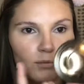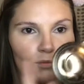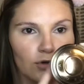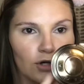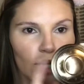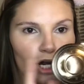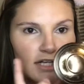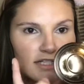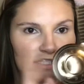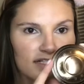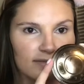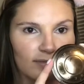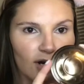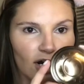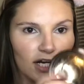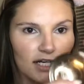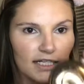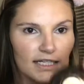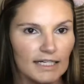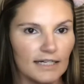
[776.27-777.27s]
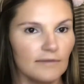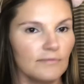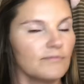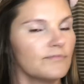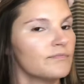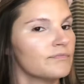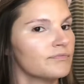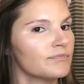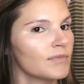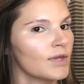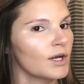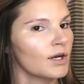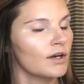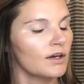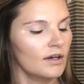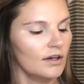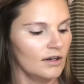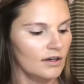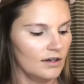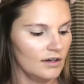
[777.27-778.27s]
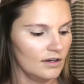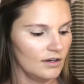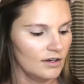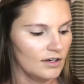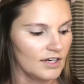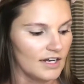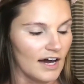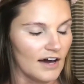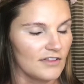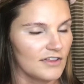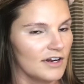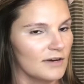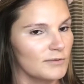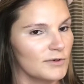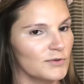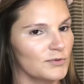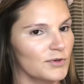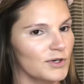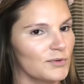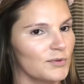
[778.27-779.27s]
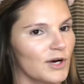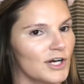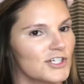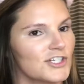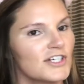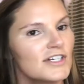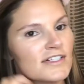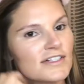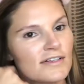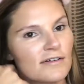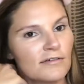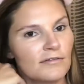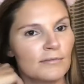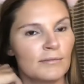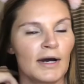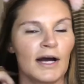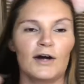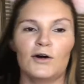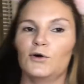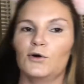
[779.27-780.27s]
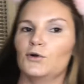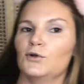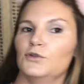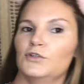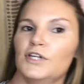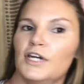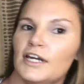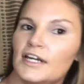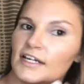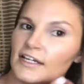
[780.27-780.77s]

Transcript: Bronzed Bondi. Now that I've been rewatching some of my old